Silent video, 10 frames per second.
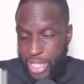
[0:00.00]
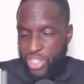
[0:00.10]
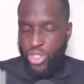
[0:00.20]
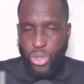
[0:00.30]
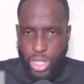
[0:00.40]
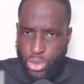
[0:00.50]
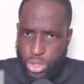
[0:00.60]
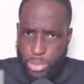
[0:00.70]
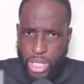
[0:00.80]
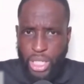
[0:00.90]
And so he
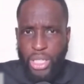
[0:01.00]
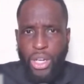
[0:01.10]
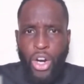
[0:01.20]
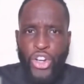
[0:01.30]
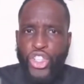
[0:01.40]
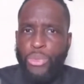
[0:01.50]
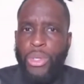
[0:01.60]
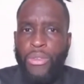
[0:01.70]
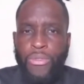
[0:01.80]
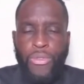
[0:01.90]
was making the
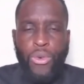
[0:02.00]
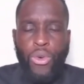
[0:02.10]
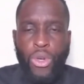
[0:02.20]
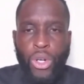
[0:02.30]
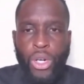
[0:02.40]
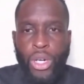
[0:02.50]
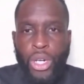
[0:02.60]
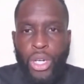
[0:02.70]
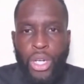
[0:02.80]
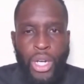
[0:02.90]
argument for
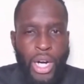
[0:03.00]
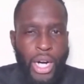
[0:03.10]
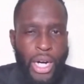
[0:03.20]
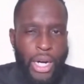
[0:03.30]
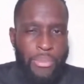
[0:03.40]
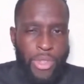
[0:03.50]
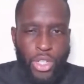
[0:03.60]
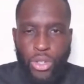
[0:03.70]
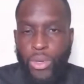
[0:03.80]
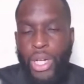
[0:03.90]
um,
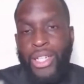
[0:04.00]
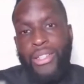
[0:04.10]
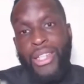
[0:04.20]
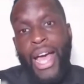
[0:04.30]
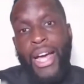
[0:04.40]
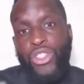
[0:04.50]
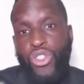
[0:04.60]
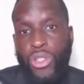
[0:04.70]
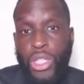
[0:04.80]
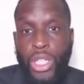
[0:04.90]
the Quran doesn't
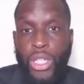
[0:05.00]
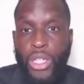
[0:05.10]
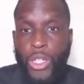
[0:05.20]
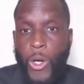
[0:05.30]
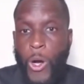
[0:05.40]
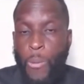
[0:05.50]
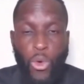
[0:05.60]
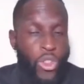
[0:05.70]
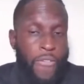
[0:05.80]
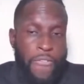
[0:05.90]
actually,
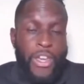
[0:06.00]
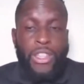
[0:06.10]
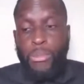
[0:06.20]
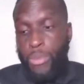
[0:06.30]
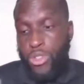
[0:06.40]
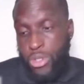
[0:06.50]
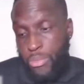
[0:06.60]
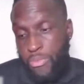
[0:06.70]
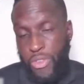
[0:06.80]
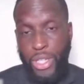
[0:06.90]
um, or the faith, the
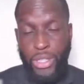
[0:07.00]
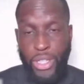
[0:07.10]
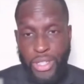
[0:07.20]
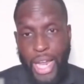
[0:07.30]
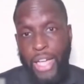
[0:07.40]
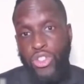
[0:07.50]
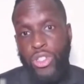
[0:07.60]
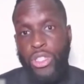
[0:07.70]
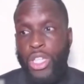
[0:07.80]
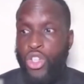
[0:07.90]
Muslim faith doesn't
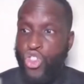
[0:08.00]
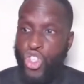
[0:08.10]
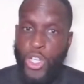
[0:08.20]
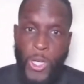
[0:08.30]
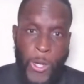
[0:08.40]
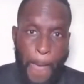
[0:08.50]
actually teach